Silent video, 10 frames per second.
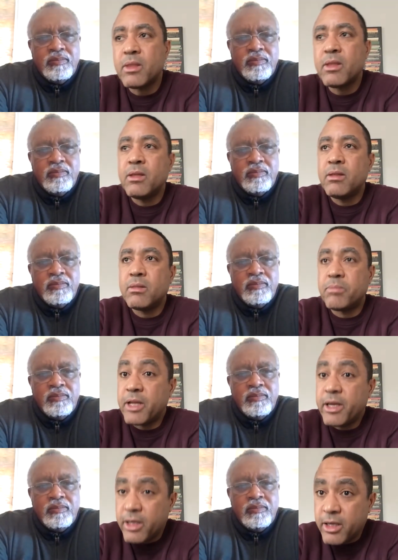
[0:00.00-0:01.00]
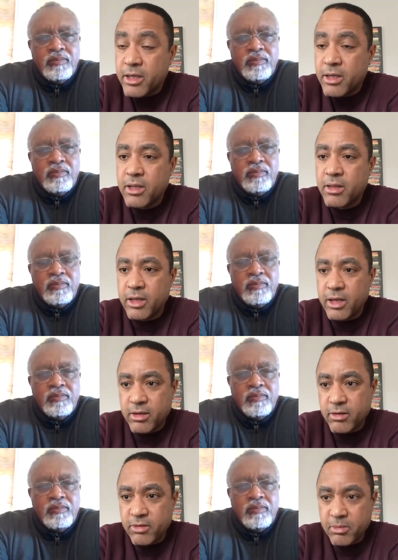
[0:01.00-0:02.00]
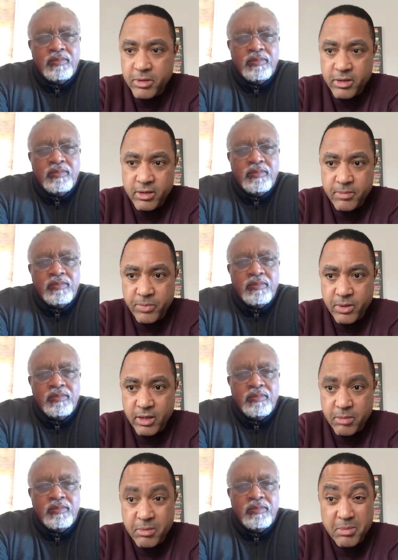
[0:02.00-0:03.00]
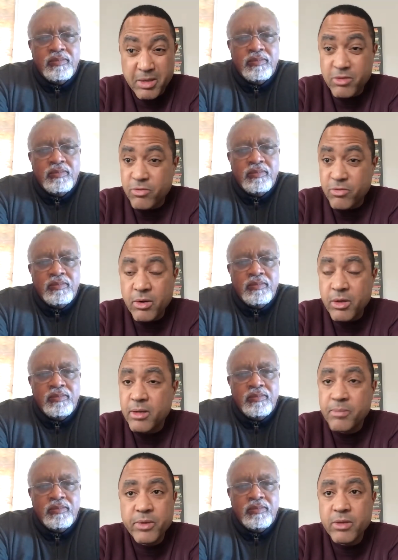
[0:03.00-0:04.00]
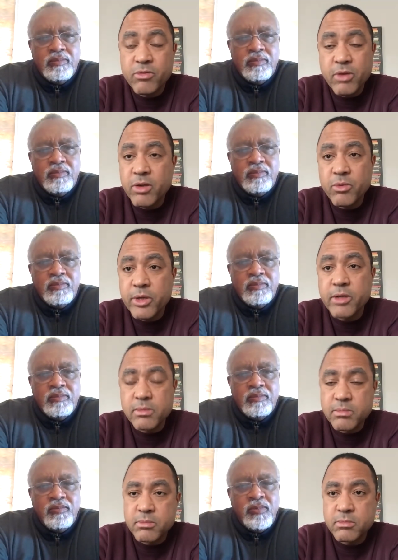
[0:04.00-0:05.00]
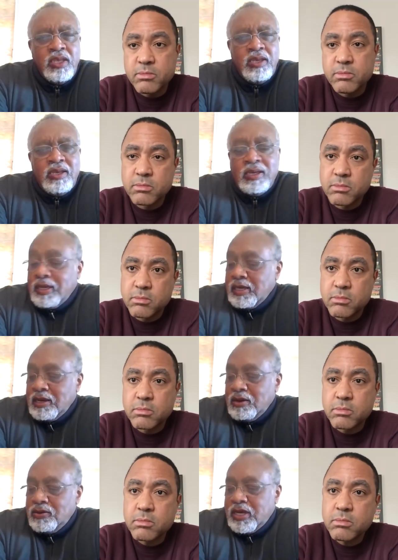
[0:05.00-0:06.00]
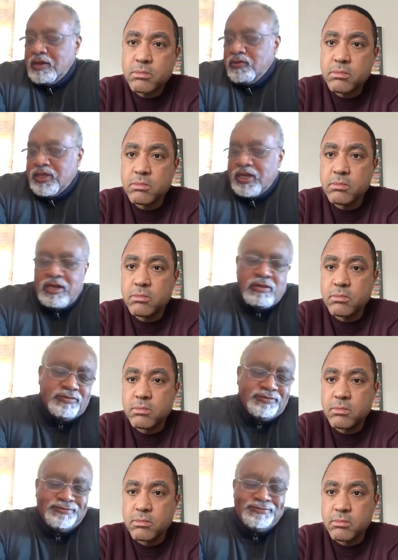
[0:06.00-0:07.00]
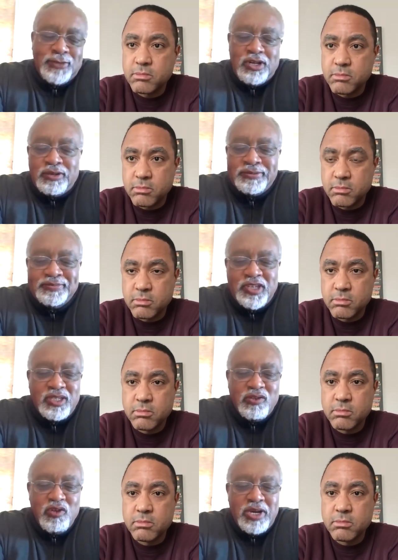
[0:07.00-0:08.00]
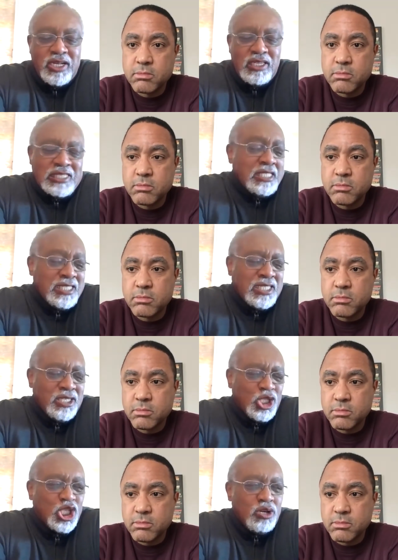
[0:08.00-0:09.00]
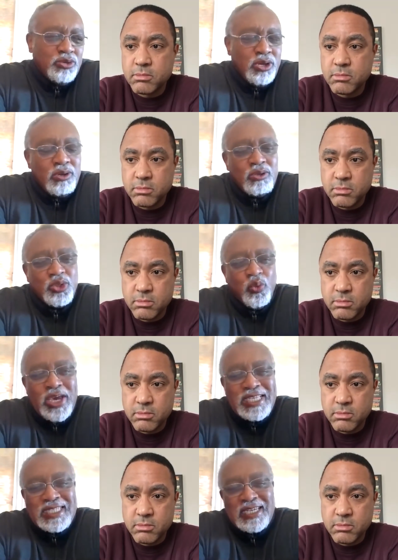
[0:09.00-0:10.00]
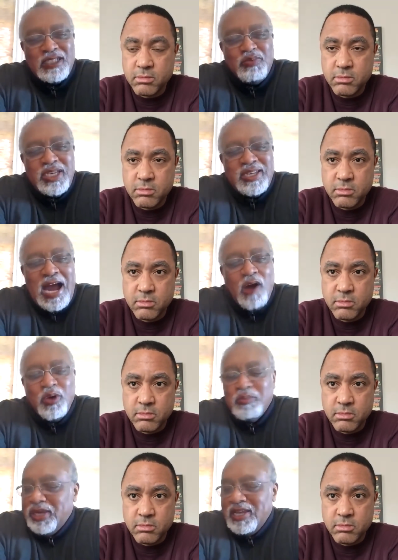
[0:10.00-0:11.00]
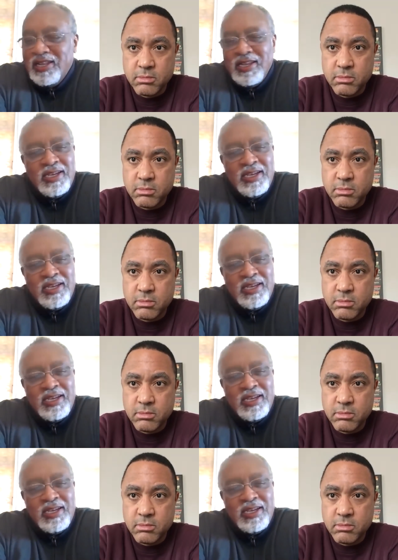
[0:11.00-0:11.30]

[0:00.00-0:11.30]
Speaker 1: the plague than somebody like me, but it's very it's very real.
Speaker 2: Okay, well now, you know, as everybody listening to the show knows, race has been our beat